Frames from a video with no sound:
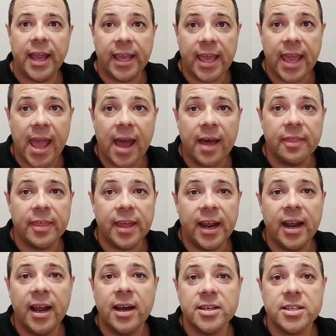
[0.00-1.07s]
hanging out
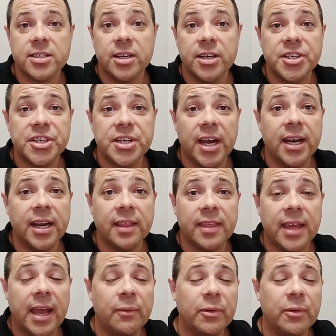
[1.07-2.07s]
there, associating there.